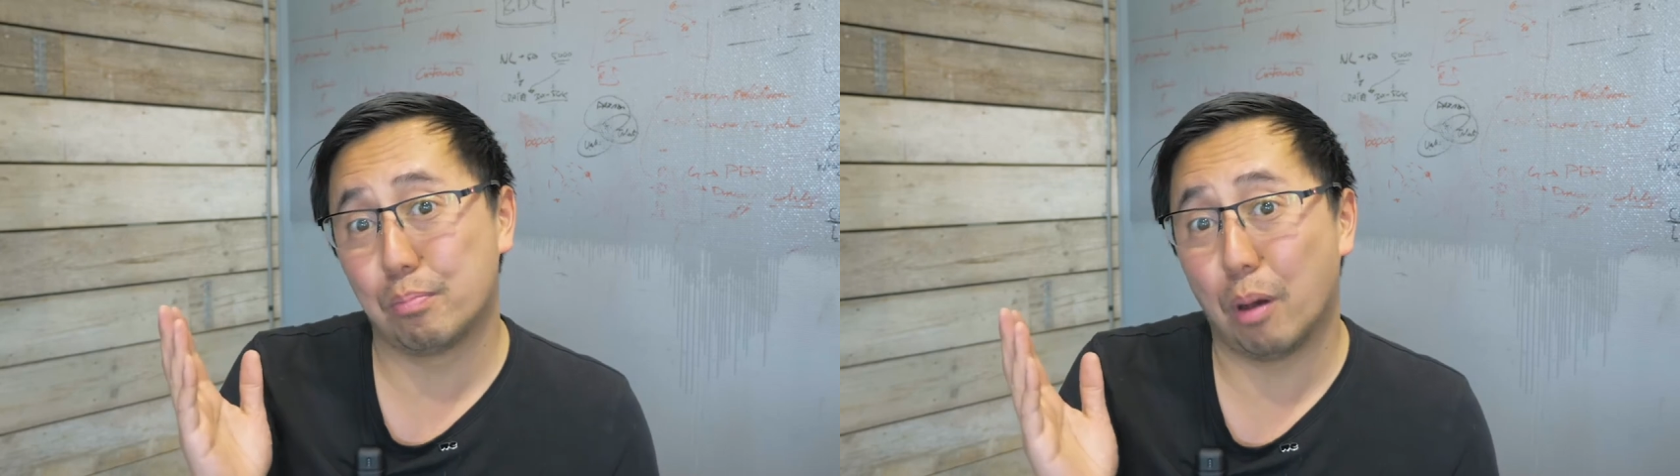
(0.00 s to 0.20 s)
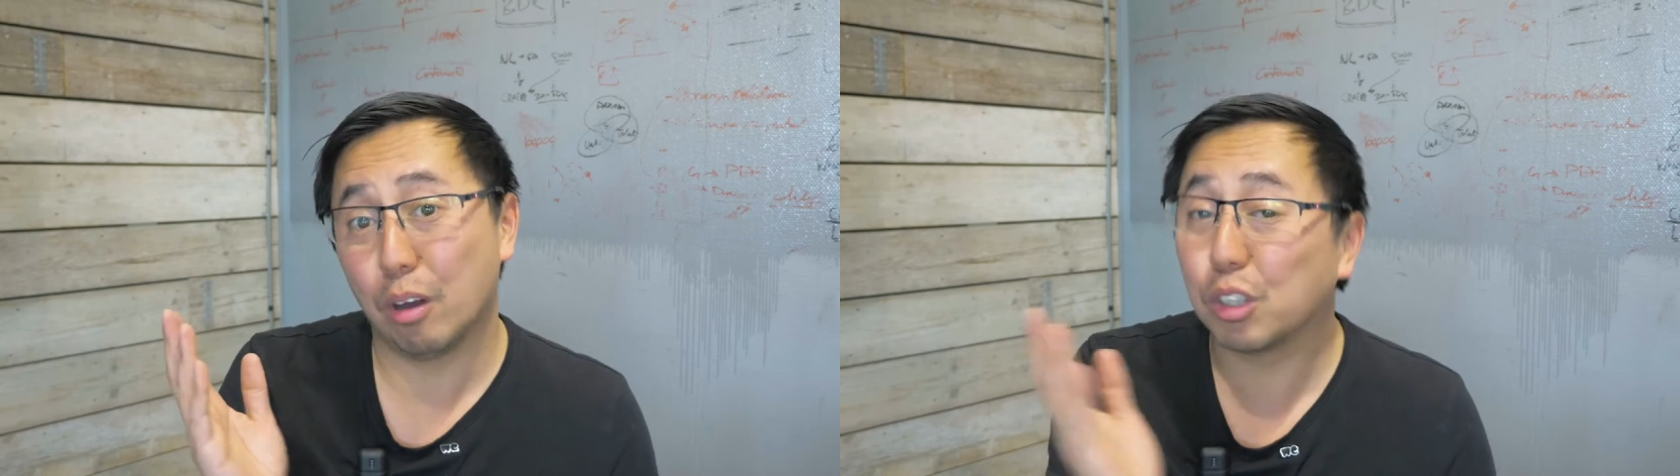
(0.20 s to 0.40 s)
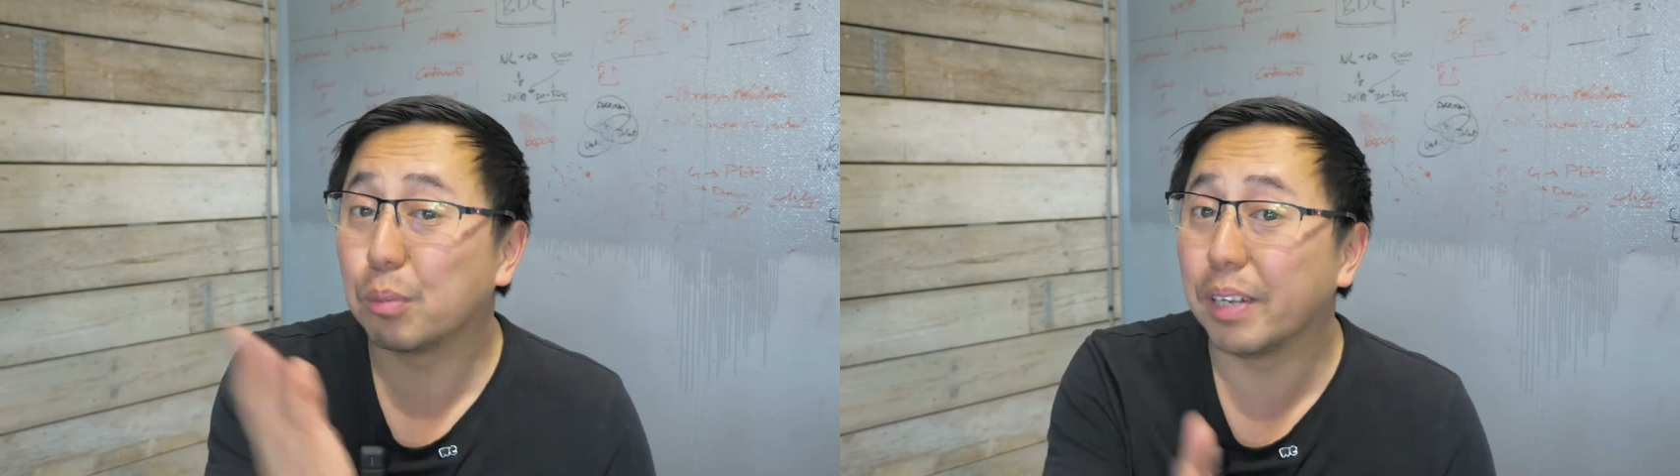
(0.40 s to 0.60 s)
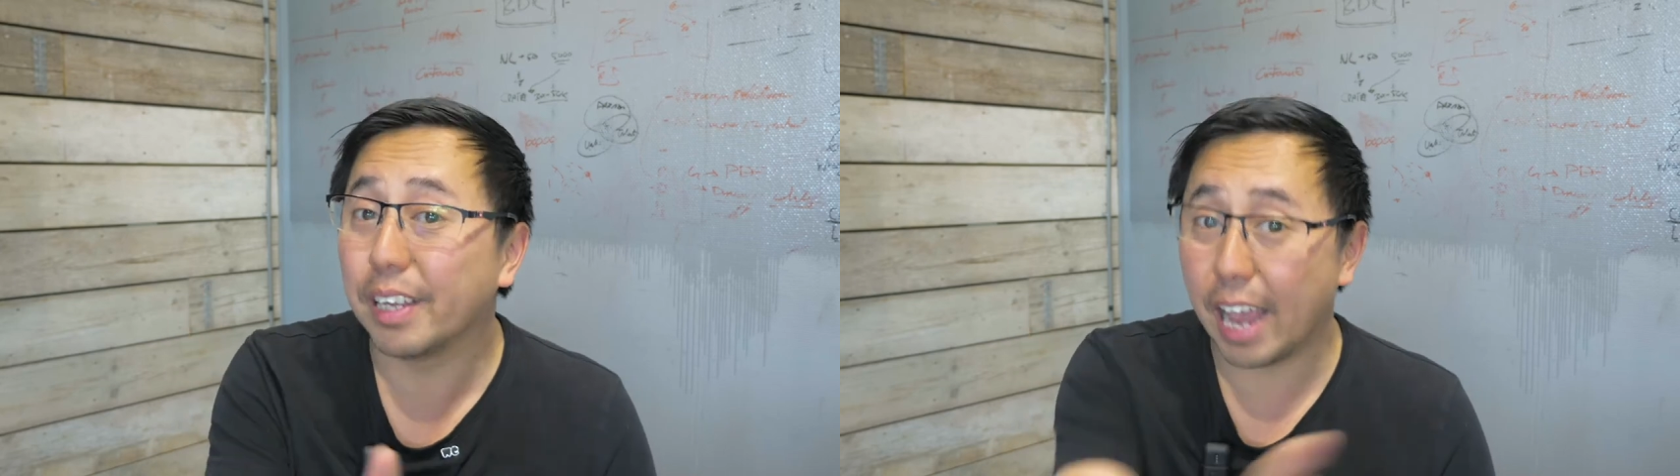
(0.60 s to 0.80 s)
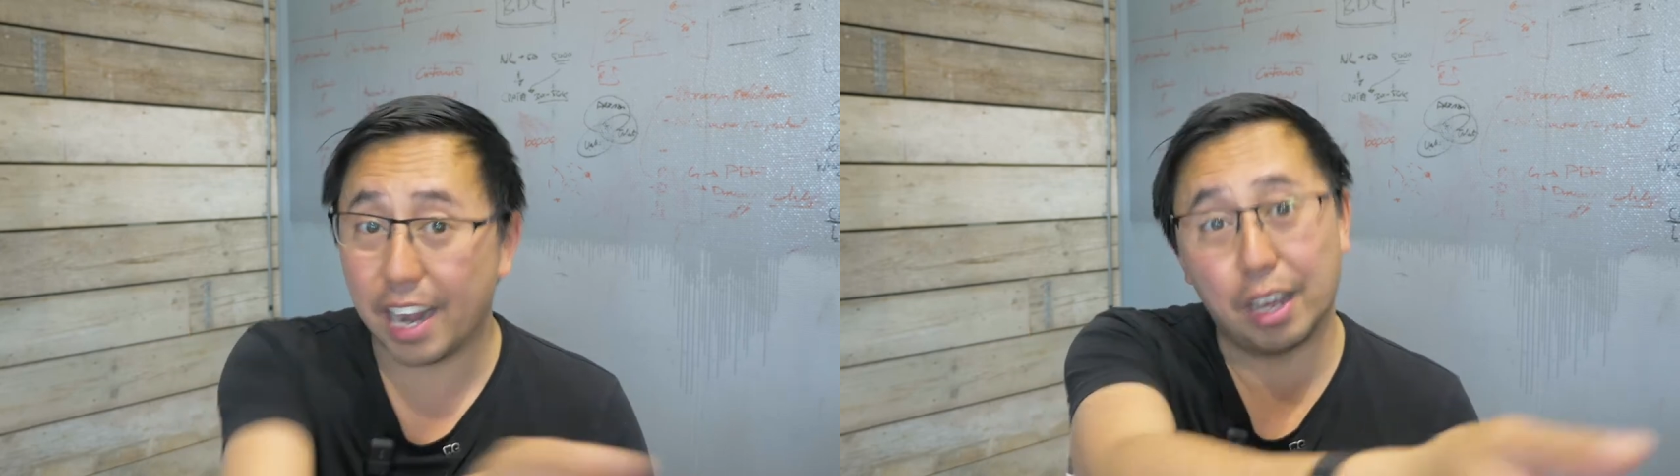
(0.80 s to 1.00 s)

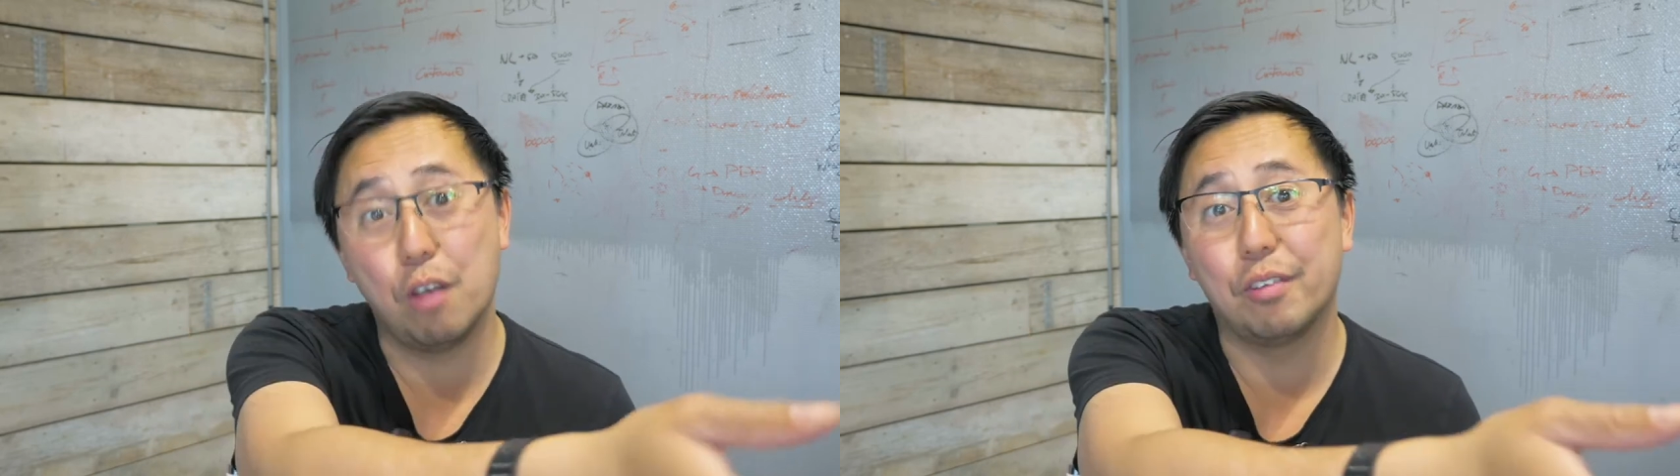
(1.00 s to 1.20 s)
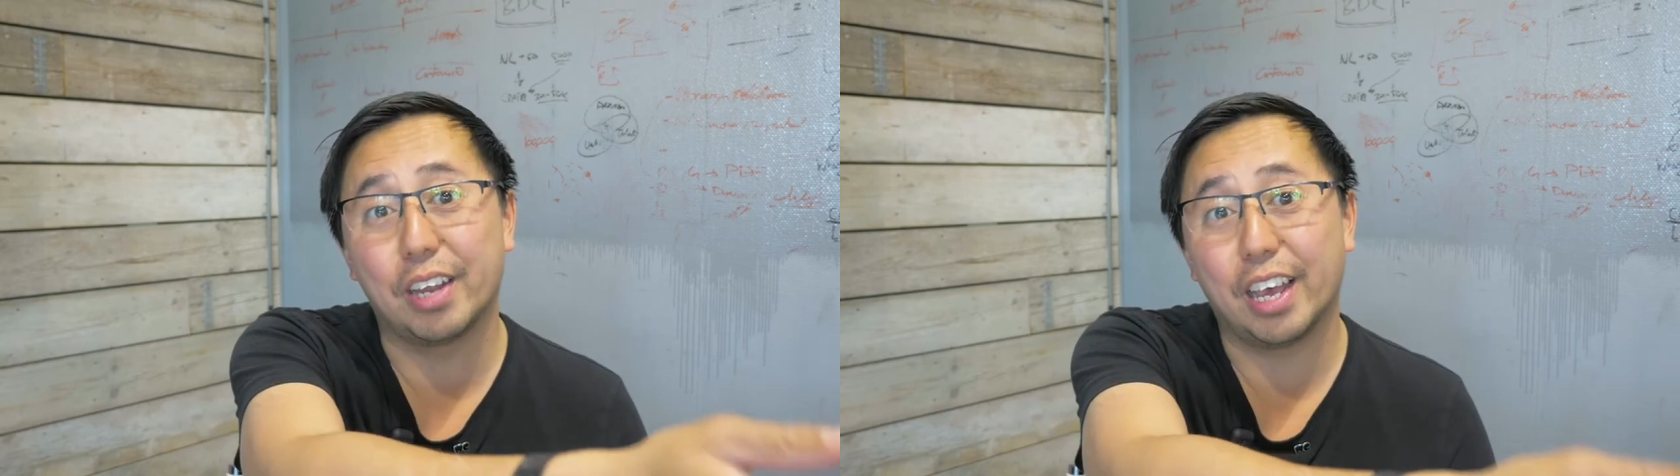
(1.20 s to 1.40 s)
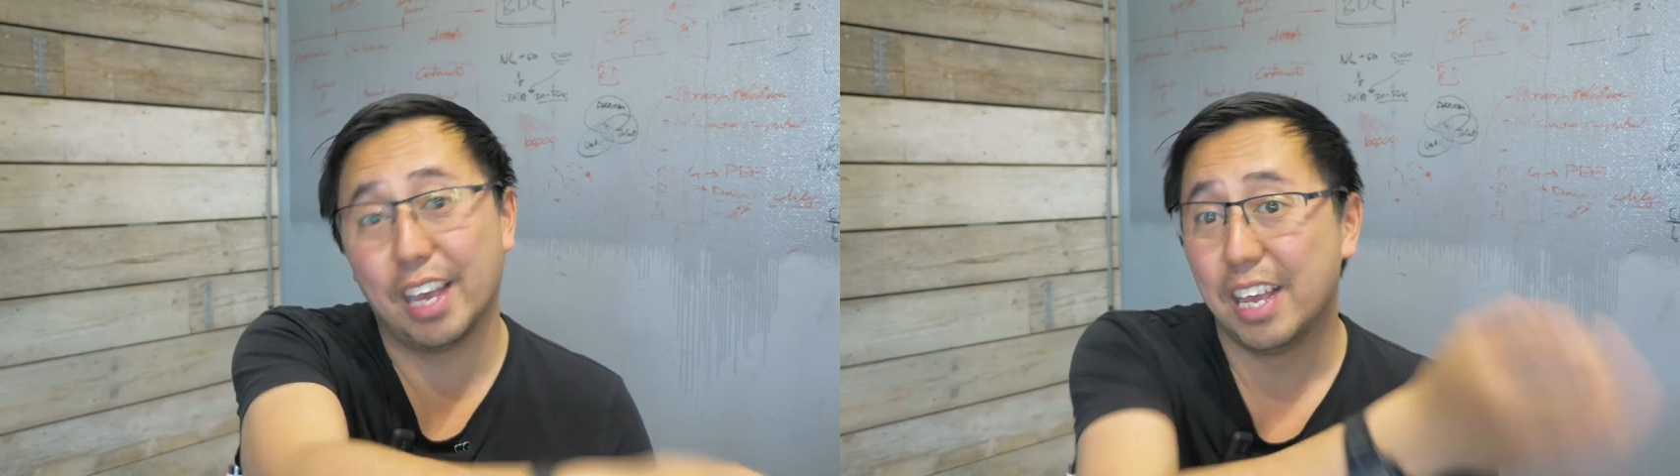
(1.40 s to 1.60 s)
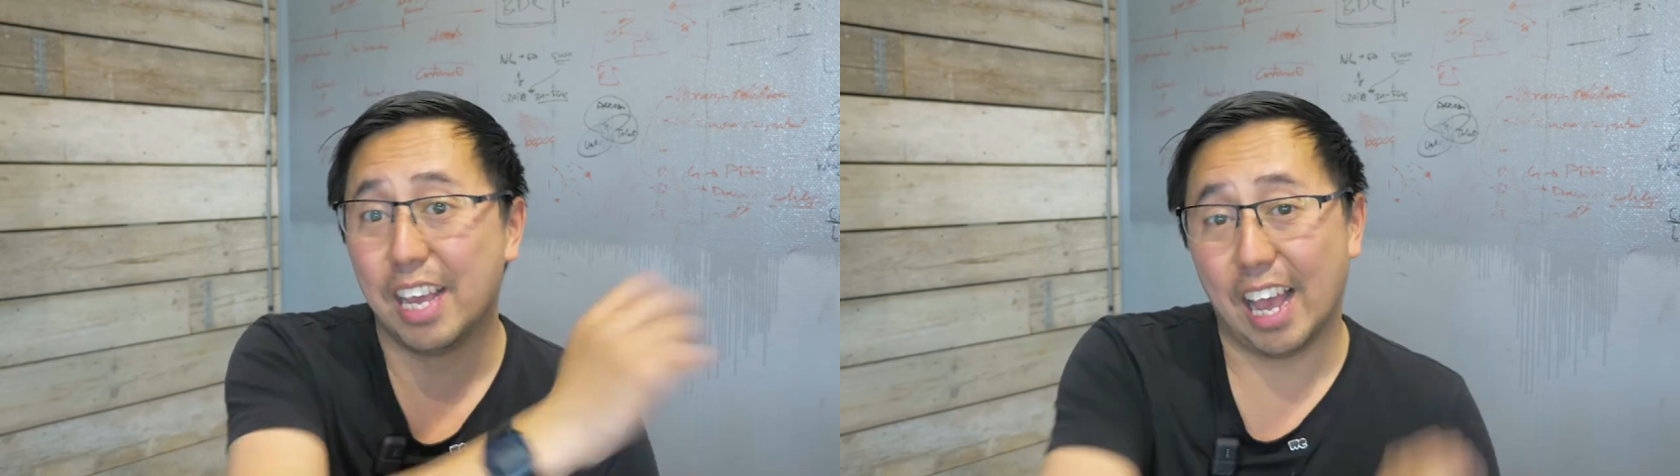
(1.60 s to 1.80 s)
possibly heading over there